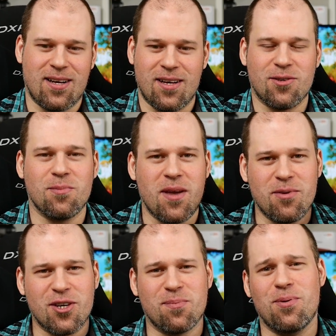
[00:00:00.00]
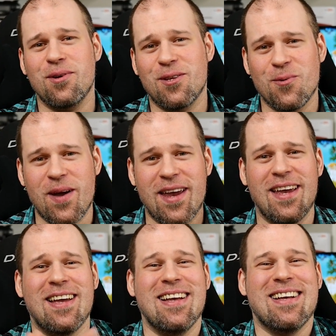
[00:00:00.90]
I should maybe just put it away.
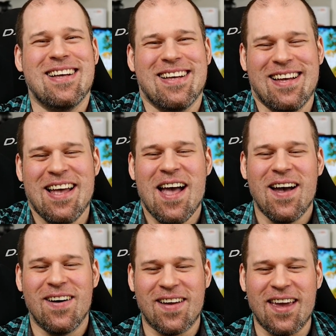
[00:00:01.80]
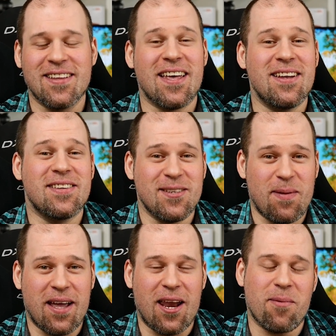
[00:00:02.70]
Okay, then
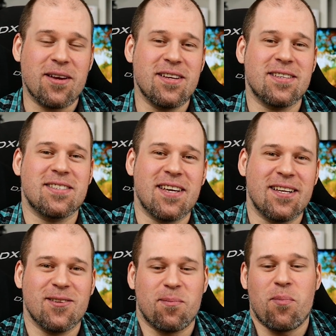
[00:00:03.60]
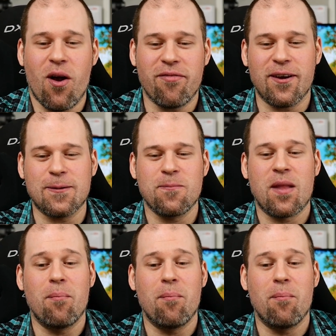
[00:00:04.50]
display calibration, as I said, not perfect.